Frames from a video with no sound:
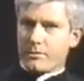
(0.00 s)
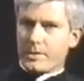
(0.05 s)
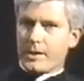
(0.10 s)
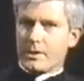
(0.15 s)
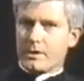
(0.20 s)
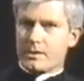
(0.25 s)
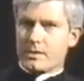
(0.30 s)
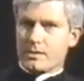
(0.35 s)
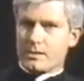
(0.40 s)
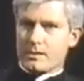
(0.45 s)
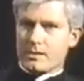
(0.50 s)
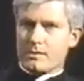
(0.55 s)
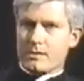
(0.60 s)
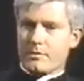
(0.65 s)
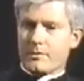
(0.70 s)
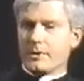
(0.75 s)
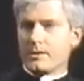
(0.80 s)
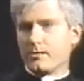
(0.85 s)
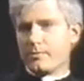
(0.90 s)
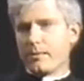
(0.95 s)
basis. I
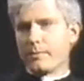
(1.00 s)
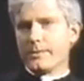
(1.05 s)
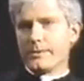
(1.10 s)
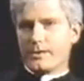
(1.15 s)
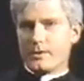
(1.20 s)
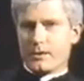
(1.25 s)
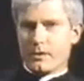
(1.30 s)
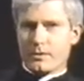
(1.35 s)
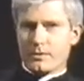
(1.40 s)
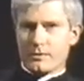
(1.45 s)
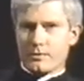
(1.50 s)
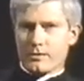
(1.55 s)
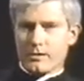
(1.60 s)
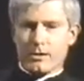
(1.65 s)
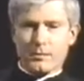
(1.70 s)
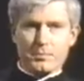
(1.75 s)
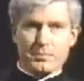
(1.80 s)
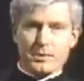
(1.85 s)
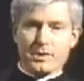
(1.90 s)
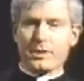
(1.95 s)
mean, there may be times when
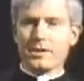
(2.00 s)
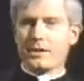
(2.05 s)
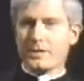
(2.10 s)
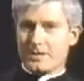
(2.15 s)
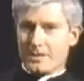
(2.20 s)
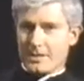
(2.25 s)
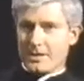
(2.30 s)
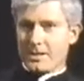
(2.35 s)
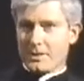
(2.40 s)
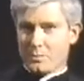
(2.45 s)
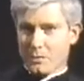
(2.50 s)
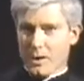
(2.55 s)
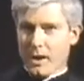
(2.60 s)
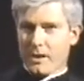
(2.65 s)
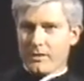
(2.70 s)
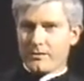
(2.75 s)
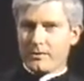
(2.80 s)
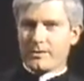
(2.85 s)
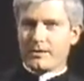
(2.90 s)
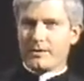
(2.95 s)
our plane is late
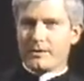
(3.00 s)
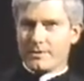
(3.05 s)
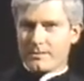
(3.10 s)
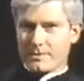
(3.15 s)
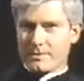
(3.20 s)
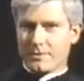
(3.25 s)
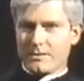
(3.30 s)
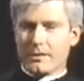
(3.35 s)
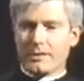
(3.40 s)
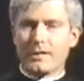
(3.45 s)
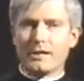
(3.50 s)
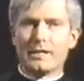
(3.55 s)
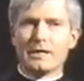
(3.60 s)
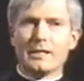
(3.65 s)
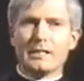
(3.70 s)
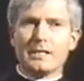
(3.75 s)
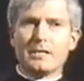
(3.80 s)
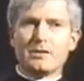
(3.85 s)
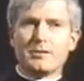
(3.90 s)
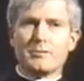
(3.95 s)
arriving and so on,
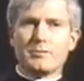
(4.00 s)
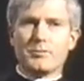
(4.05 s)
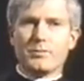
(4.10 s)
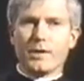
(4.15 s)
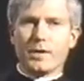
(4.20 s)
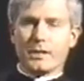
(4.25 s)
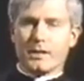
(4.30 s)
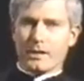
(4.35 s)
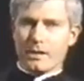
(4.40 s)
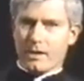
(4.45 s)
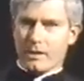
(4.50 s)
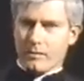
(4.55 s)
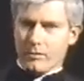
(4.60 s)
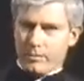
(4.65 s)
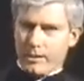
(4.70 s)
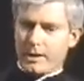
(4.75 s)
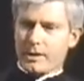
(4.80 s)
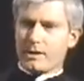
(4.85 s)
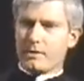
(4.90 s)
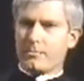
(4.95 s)
but on a
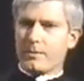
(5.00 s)
regular